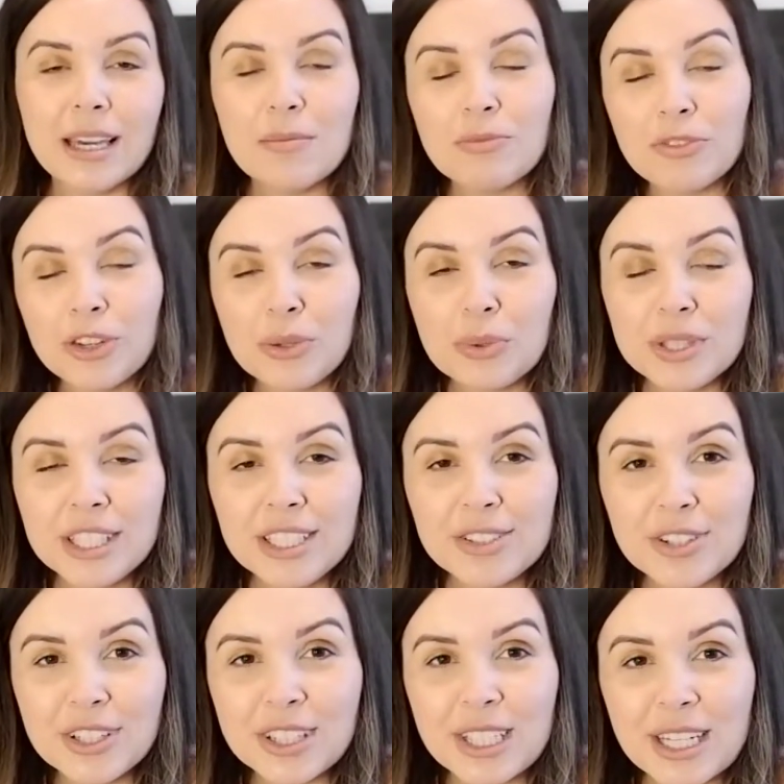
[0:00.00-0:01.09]
up frequently
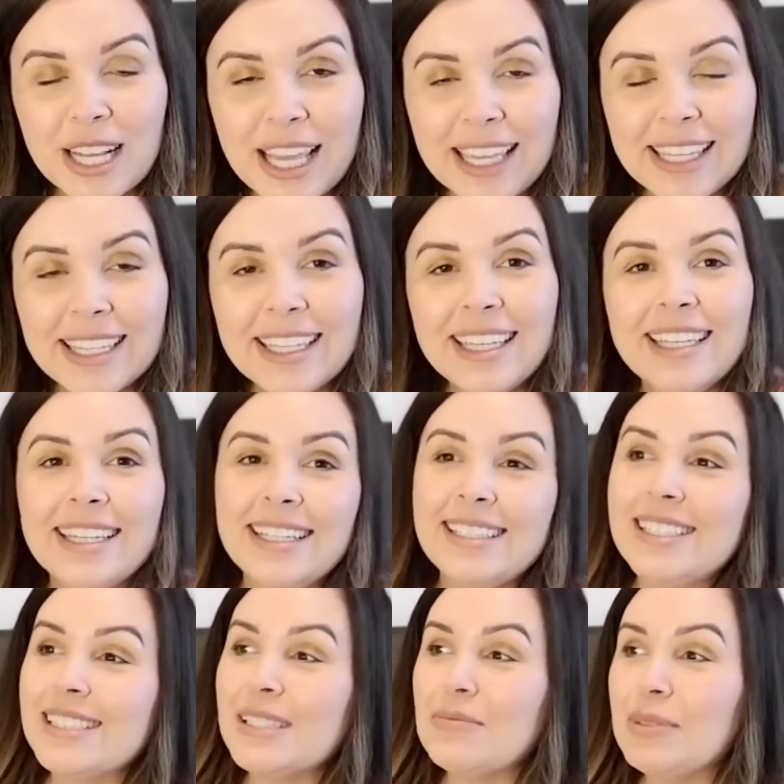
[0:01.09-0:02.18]
during the night, it
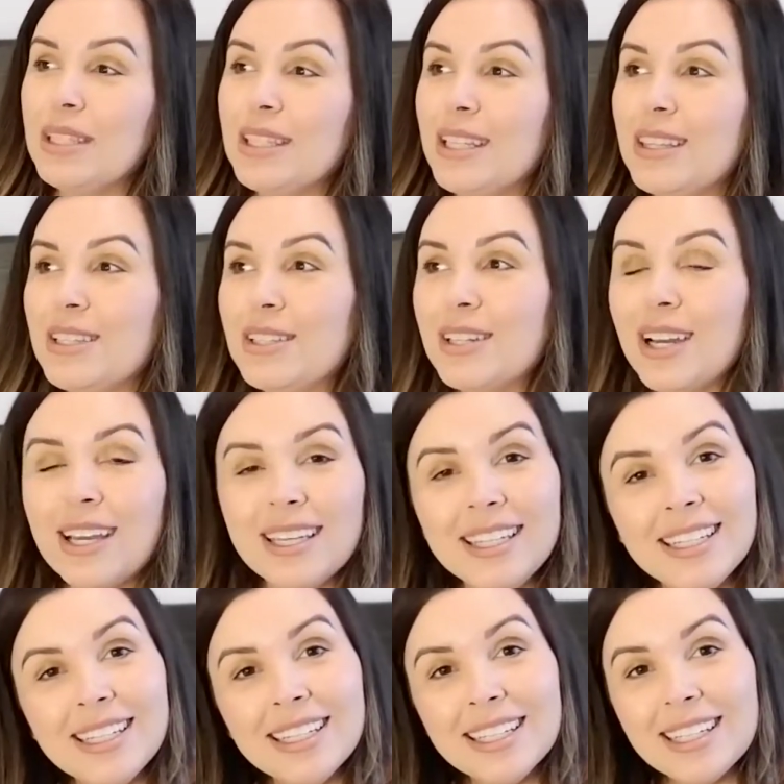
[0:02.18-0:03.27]
doesn't mean that they're not
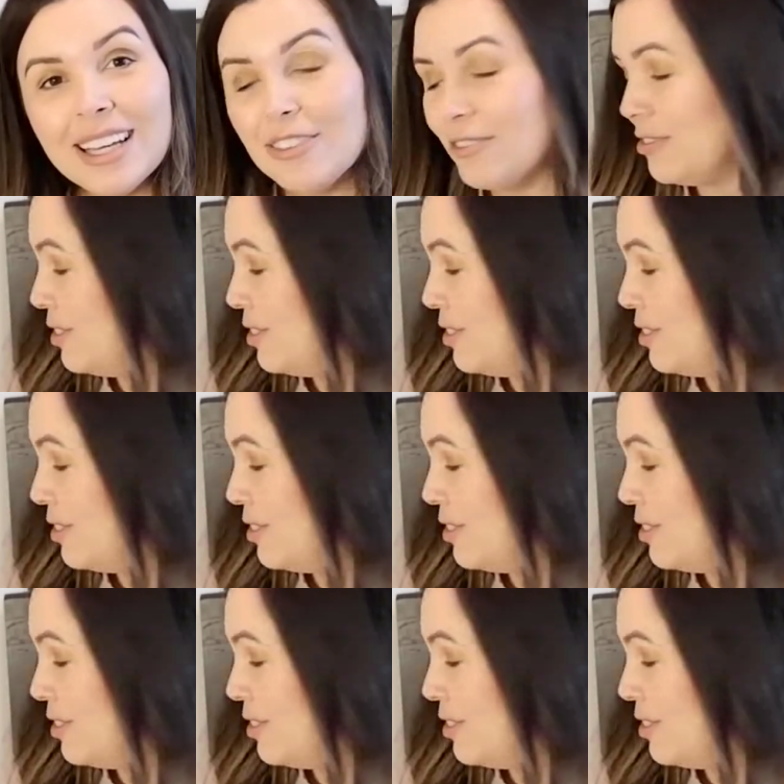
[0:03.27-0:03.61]
eating enough.